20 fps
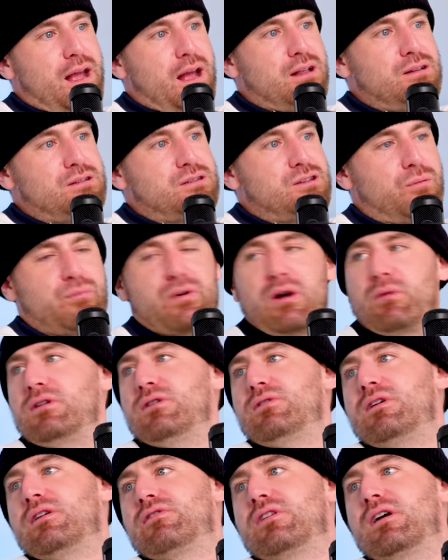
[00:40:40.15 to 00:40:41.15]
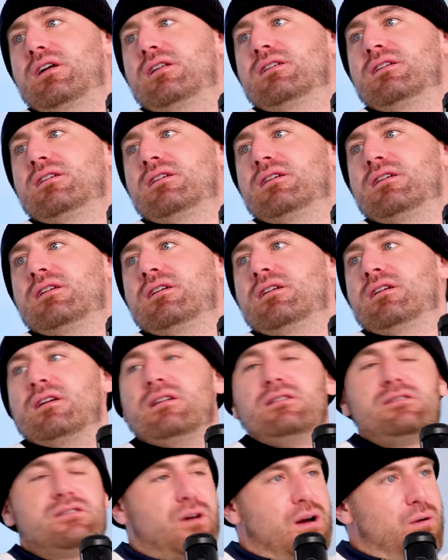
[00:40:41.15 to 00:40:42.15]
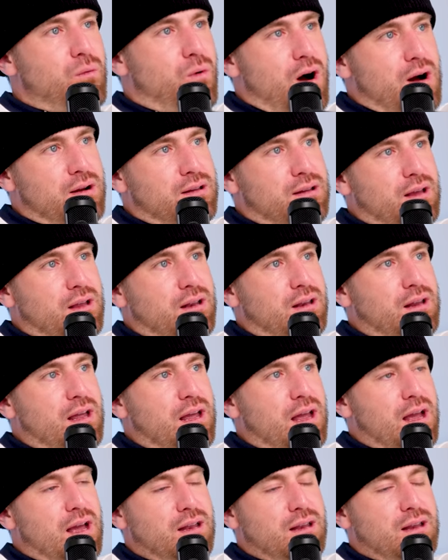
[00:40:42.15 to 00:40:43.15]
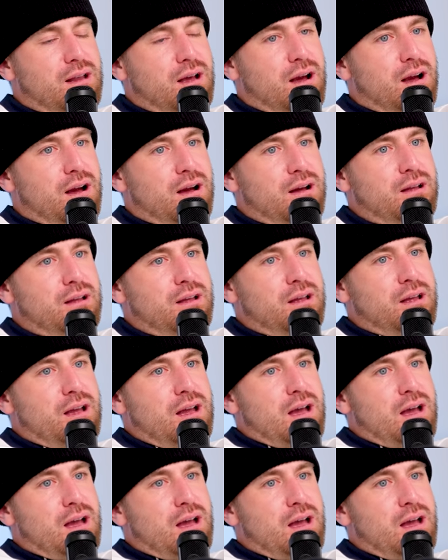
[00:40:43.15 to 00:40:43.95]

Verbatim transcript: And so Brett, were you there for that? Yeah. So I walked in and, uh,